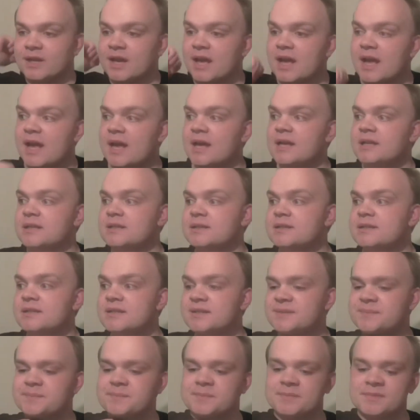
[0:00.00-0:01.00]
and
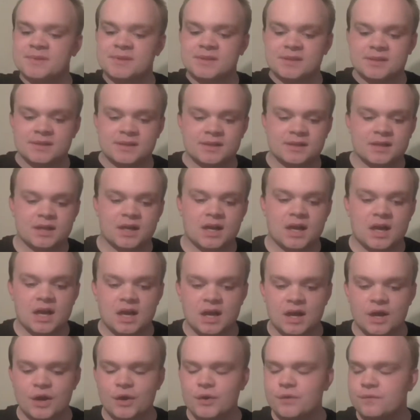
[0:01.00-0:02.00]

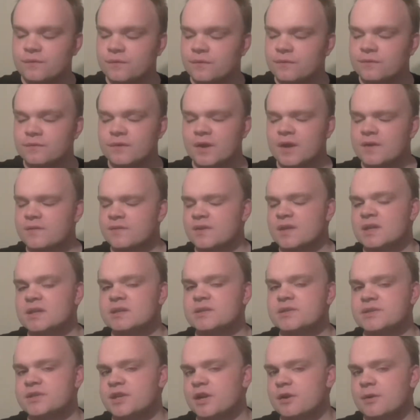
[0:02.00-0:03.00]
over five
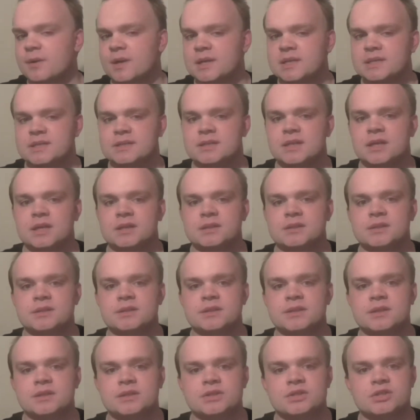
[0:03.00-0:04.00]
years ago I
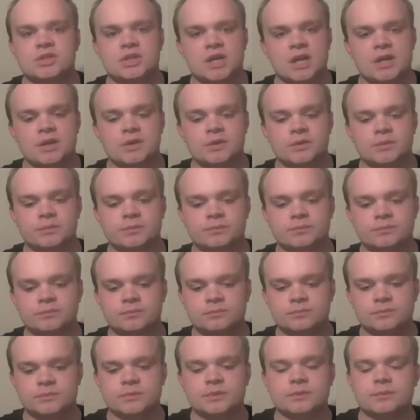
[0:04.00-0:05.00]
started this channel,
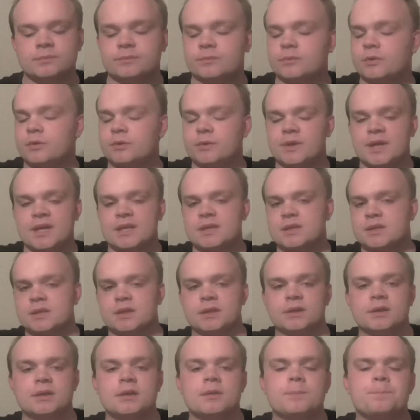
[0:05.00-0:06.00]
not
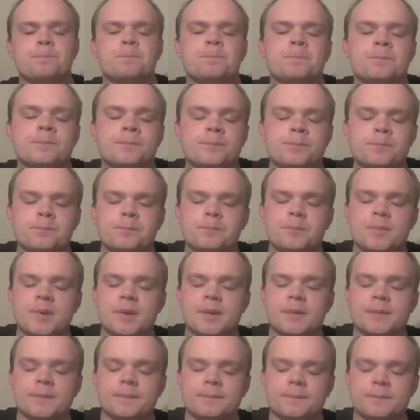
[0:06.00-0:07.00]
ending,
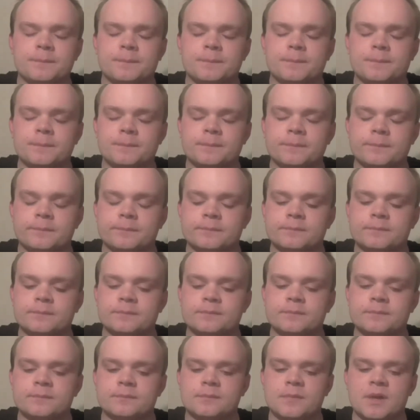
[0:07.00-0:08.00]
but
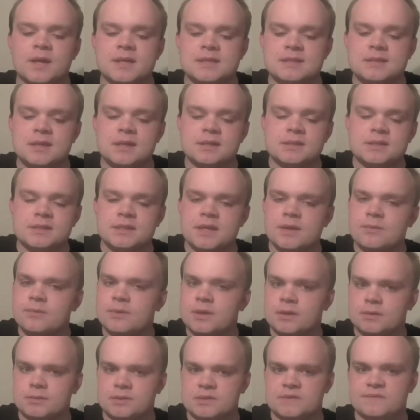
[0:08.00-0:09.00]
I started that when
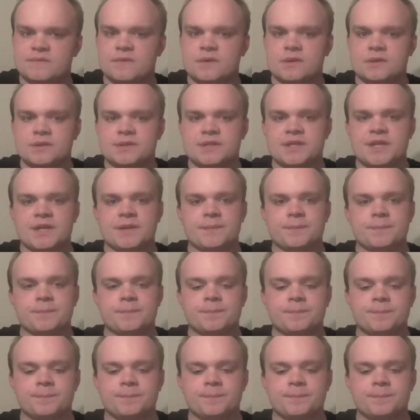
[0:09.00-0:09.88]
I was 13